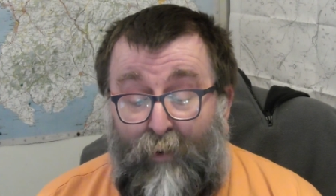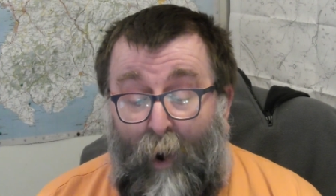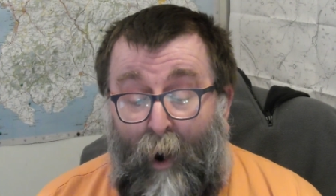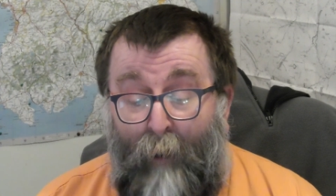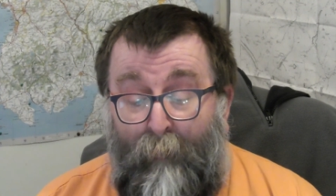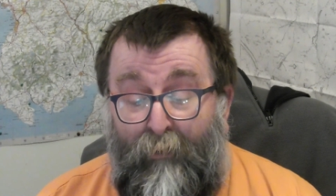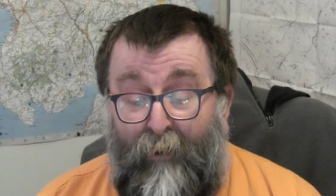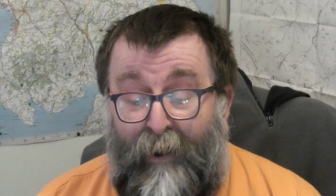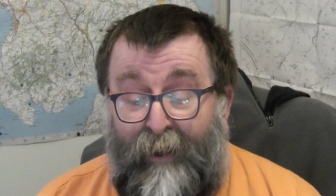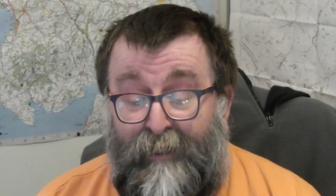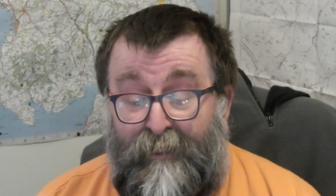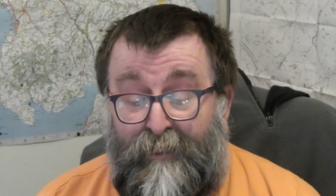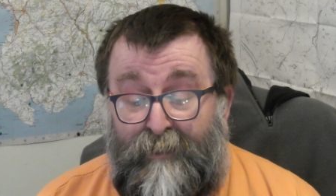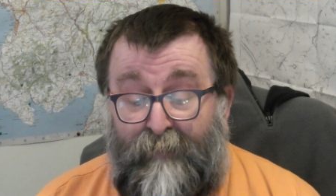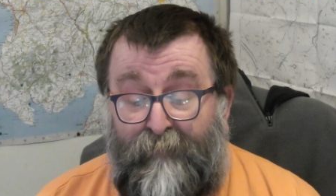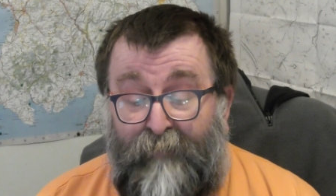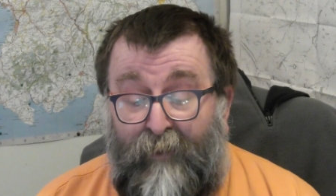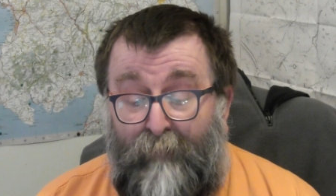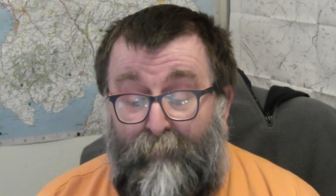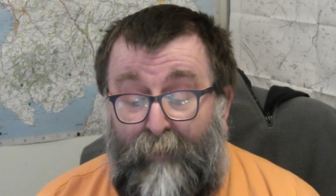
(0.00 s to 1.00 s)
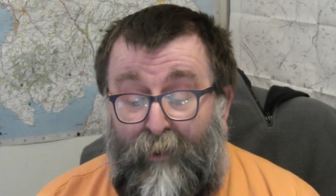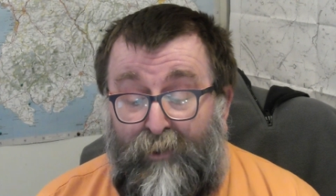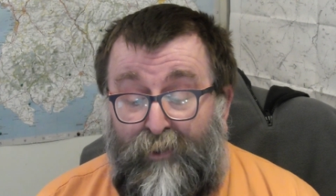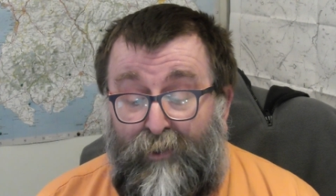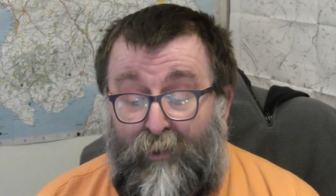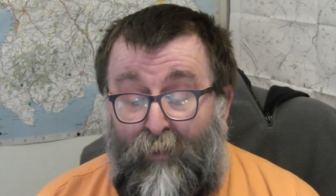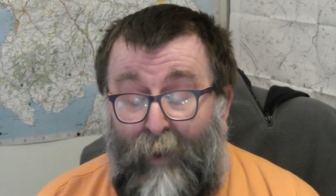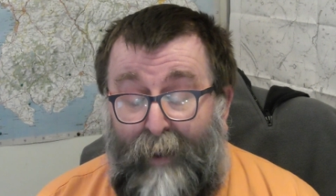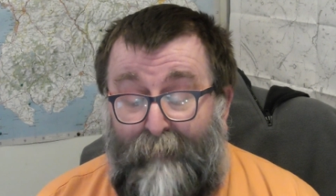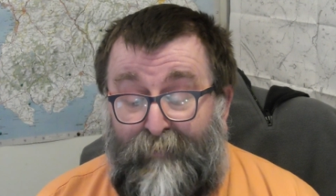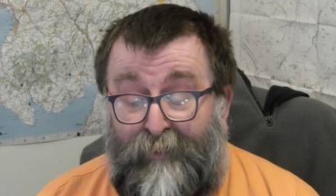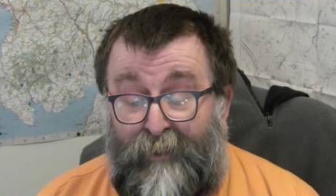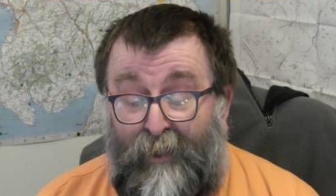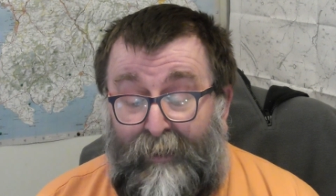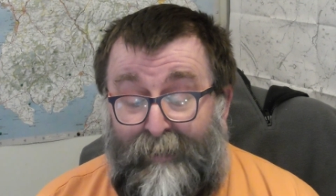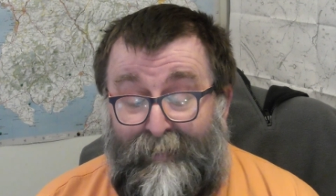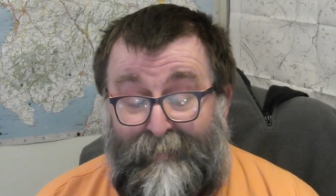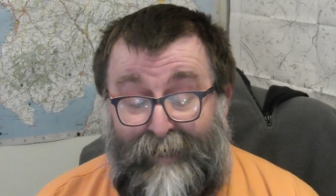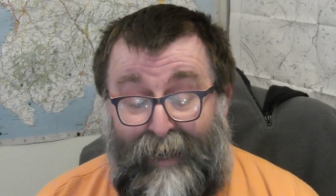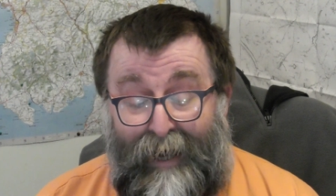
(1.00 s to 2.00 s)
operators of commercial
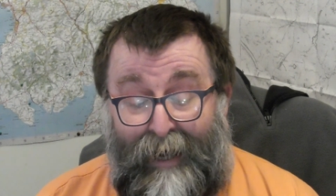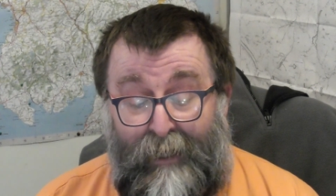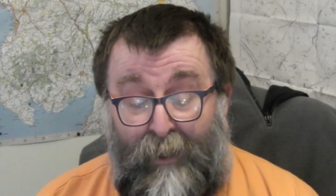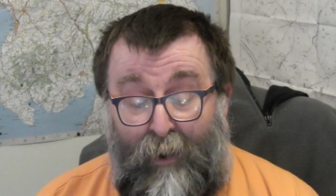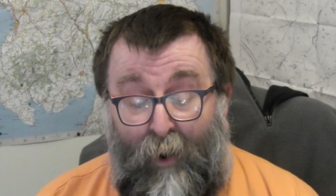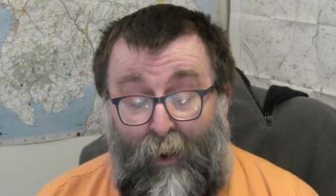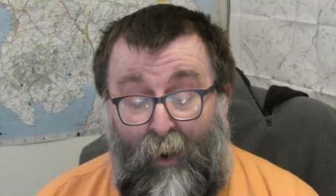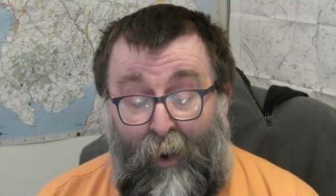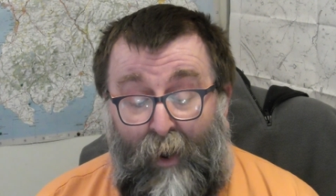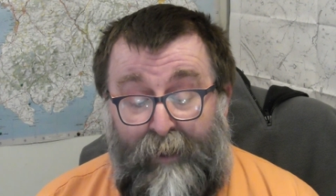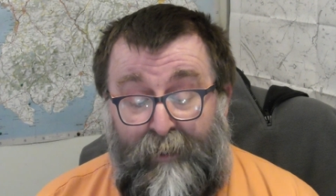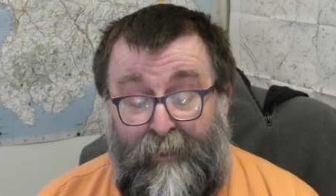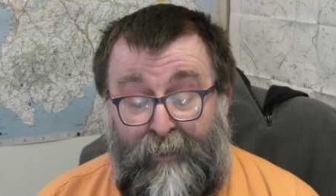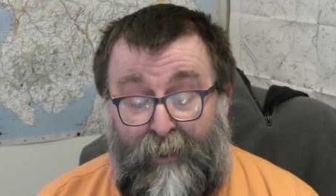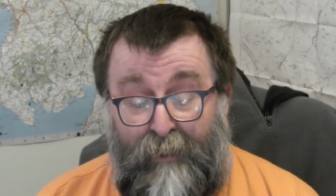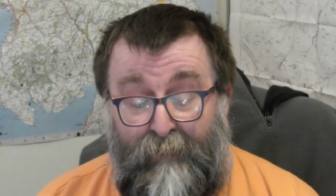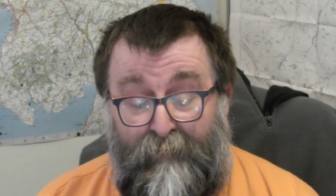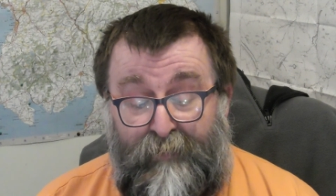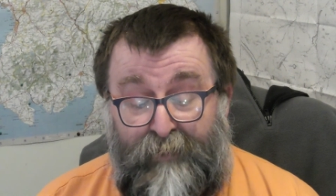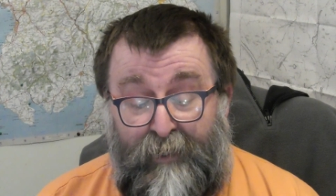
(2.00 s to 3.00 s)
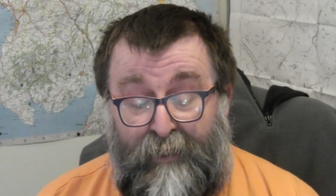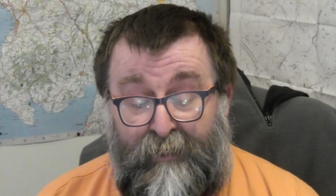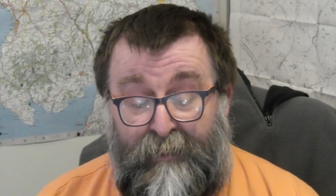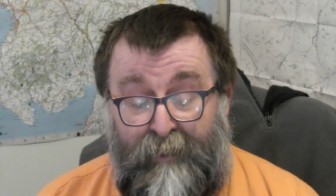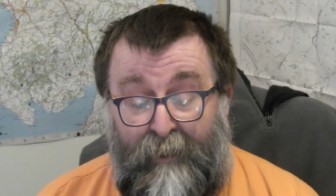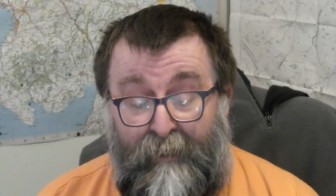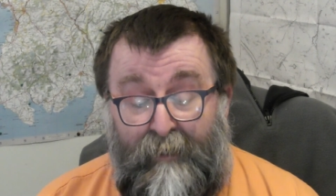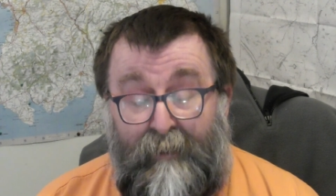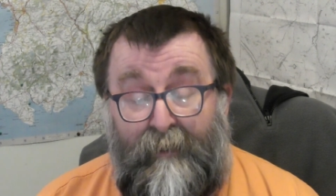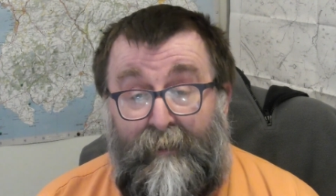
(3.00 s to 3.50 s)
websites and online services,